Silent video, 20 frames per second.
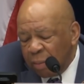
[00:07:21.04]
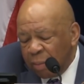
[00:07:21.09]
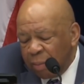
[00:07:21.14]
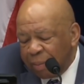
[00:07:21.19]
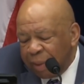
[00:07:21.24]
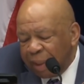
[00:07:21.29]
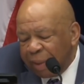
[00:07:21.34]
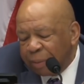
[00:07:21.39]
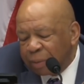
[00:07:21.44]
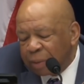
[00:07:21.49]

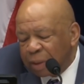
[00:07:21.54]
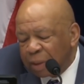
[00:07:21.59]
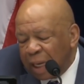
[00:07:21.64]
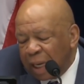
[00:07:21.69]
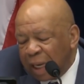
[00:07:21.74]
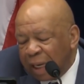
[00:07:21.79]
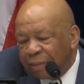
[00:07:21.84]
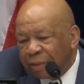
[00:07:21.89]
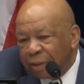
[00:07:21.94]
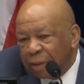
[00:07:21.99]
People's
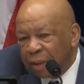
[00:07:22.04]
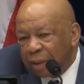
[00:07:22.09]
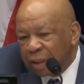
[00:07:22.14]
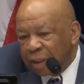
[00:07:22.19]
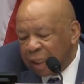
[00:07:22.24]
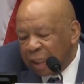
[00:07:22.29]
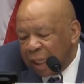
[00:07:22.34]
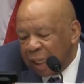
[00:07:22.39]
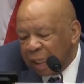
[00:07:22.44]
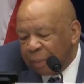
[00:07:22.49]
lives are at
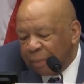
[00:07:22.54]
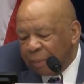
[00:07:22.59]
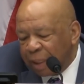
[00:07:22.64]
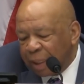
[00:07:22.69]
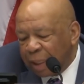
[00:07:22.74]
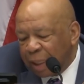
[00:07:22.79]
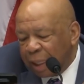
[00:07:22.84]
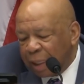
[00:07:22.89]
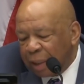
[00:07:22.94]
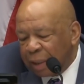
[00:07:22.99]
stake
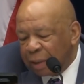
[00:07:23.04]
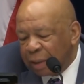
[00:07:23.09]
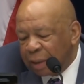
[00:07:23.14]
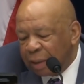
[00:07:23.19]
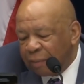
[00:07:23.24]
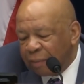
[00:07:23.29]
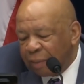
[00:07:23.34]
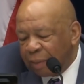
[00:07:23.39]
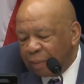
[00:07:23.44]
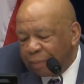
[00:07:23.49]
because
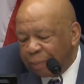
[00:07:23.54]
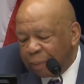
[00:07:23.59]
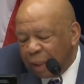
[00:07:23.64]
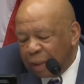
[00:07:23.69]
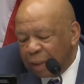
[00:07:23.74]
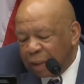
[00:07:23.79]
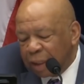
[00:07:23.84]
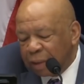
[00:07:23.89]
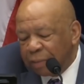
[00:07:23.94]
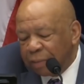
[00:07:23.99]
of the
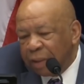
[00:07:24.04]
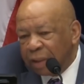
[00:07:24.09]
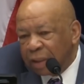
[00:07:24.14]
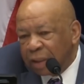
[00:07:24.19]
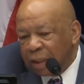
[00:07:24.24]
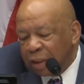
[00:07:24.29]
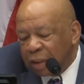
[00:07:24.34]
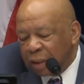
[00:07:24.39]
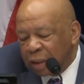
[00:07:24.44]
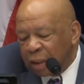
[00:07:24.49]
price
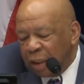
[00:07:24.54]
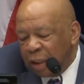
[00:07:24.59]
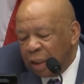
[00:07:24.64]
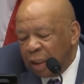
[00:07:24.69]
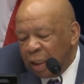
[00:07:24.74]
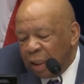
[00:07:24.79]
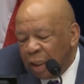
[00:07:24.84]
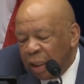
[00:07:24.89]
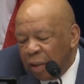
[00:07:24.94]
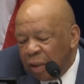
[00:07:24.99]
increases
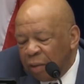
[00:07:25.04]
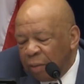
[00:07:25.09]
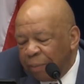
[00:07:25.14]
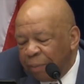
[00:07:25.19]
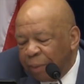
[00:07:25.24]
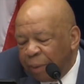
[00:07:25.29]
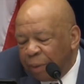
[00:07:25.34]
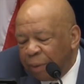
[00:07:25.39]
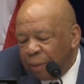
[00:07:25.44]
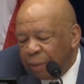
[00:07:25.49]
you
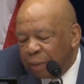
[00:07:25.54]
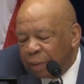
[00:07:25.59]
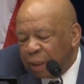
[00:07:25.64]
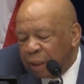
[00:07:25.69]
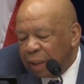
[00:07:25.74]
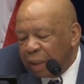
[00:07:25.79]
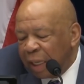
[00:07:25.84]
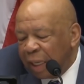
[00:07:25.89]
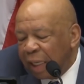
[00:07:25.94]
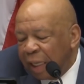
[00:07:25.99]
impose
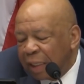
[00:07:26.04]
and the